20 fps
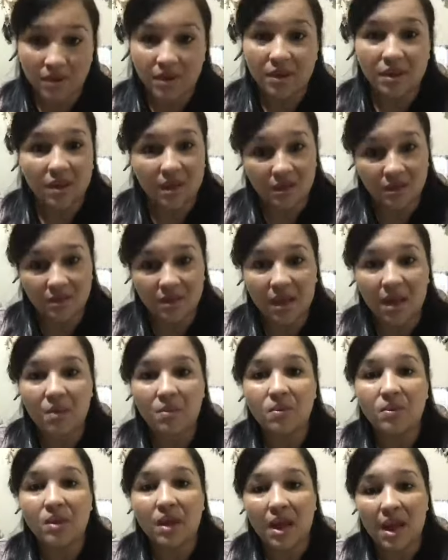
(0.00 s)
yes, I
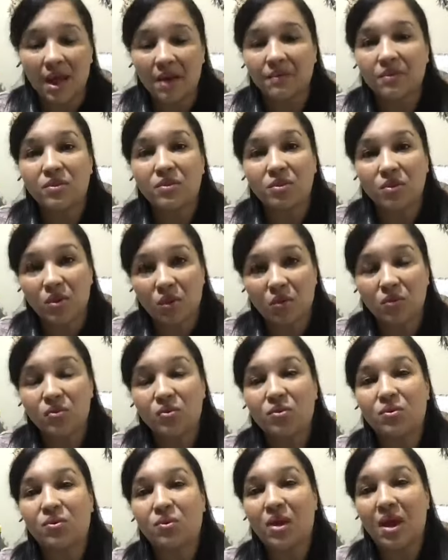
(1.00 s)
will have to go
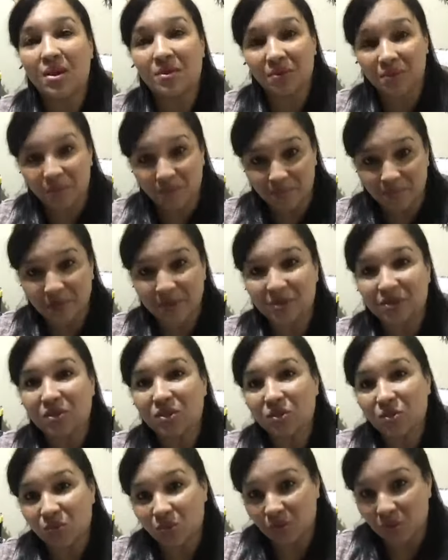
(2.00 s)
through another person
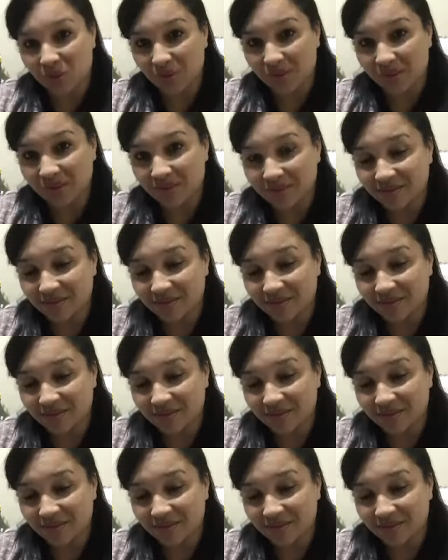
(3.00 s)
to know it.